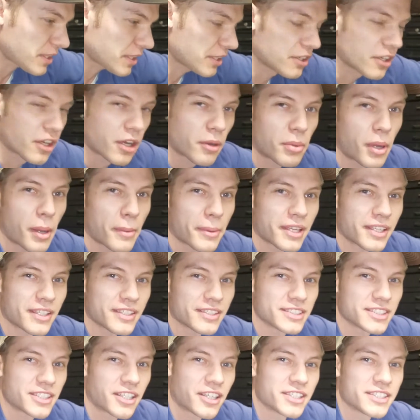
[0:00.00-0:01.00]
you know, I'll
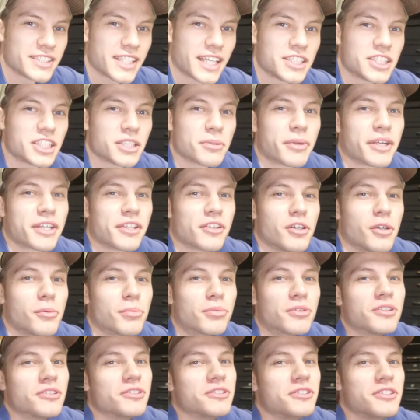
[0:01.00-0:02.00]
probably start attaching my
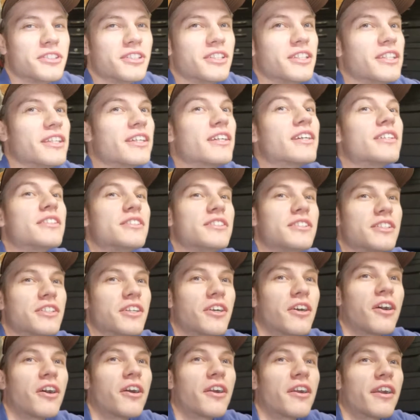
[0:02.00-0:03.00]
GoPro to the
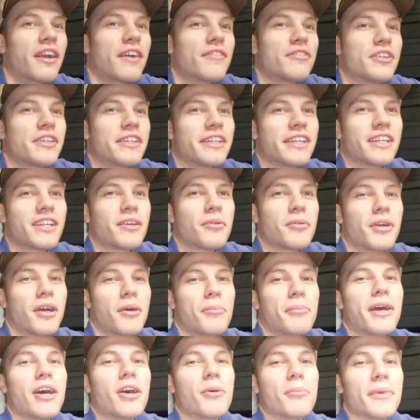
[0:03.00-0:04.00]
car after I get
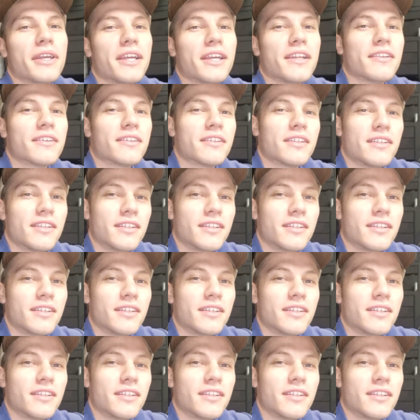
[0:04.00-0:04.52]
a mount made.